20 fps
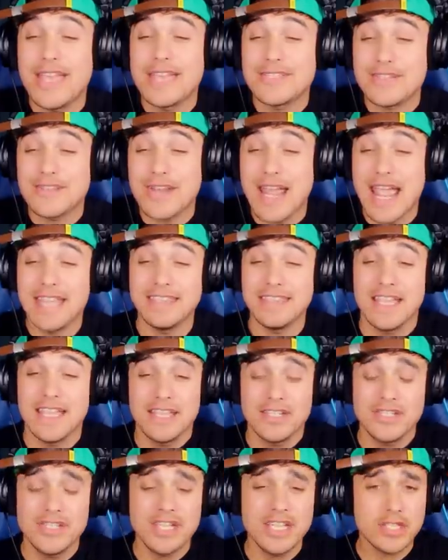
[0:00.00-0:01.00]
That's right.
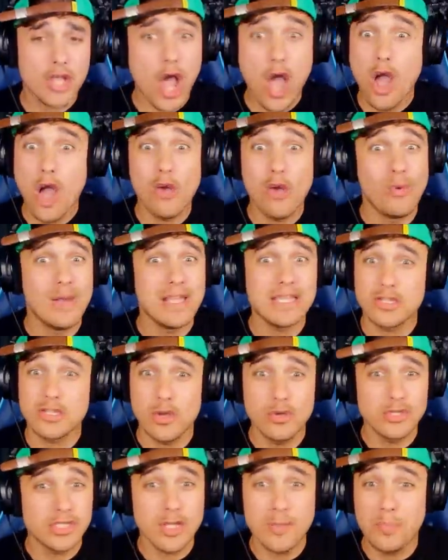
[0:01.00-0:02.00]
She's always so